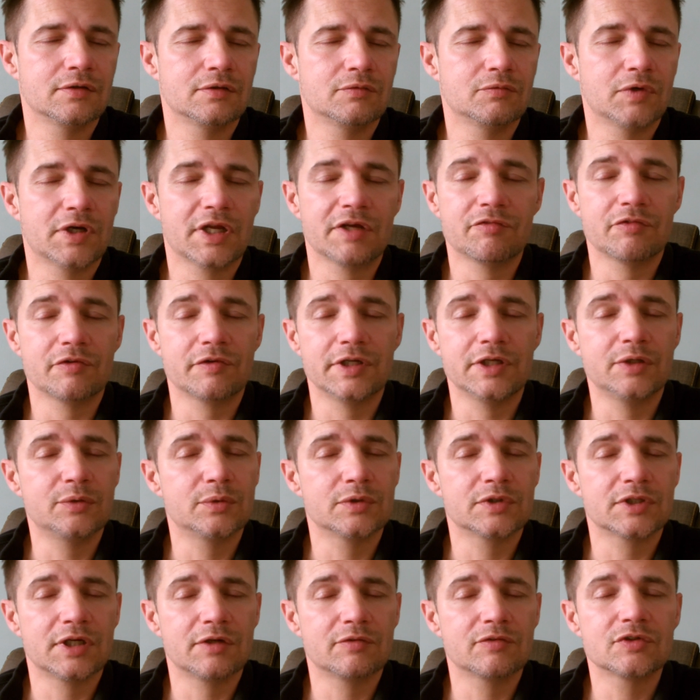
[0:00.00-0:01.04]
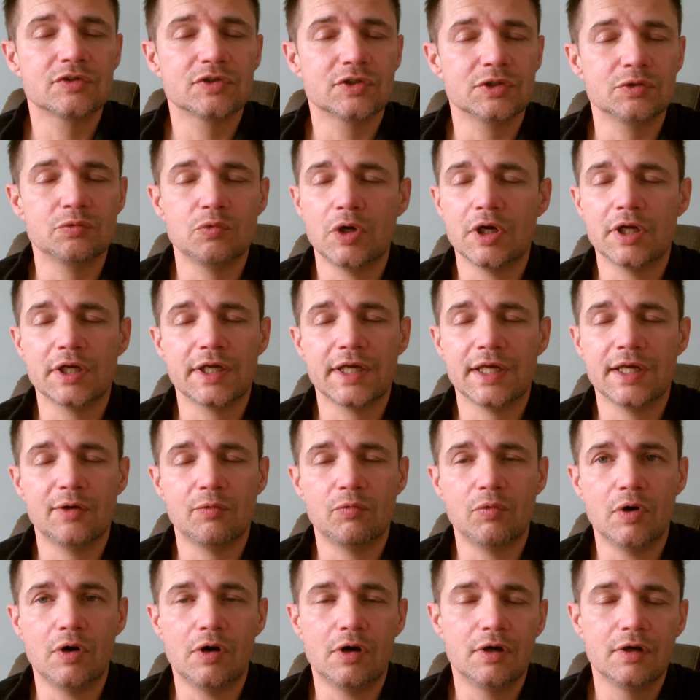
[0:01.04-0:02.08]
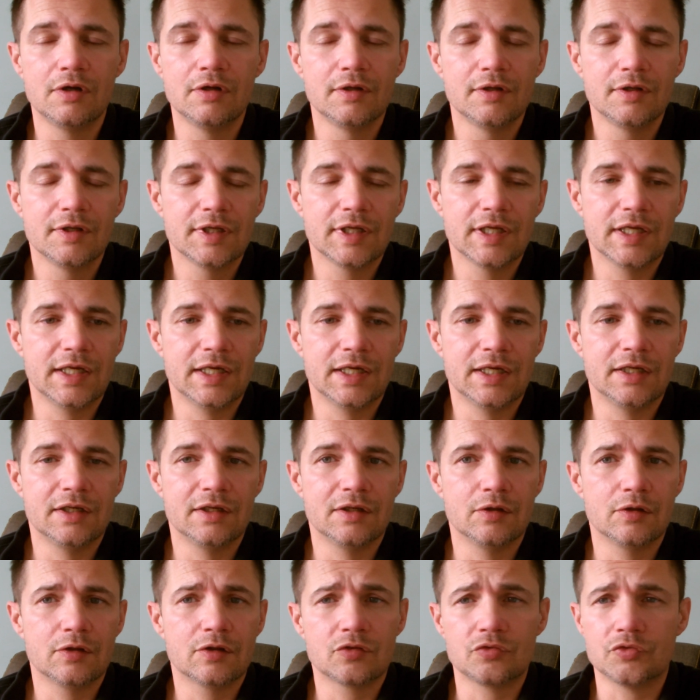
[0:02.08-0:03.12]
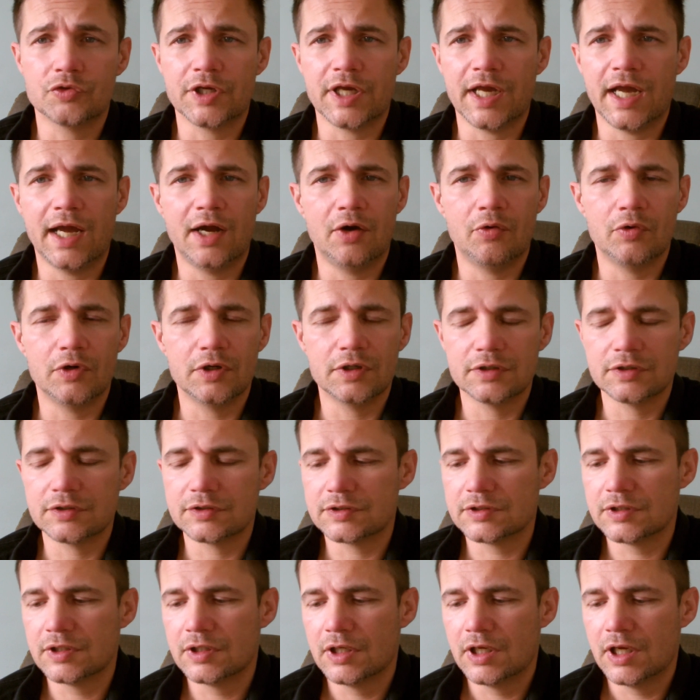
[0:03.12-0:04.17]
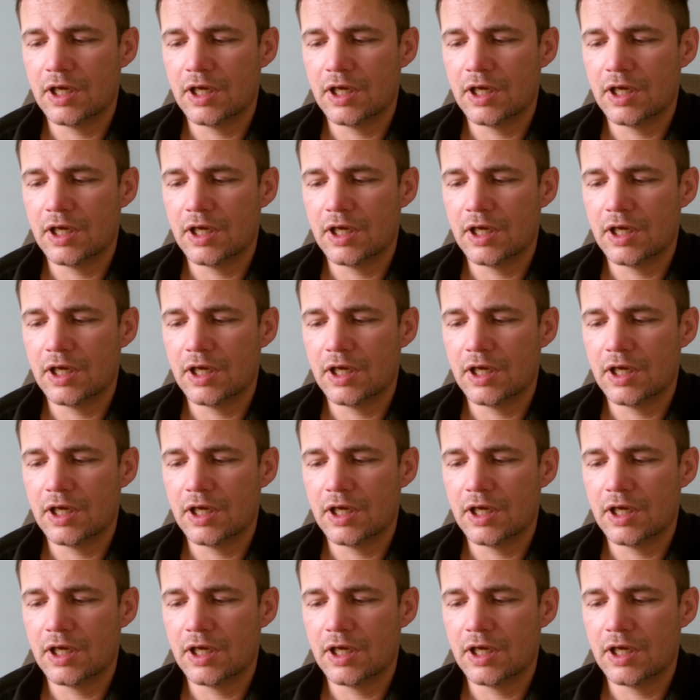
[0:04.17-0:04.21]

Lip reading: whatever equals up to 1 kilowatt in 3 hours,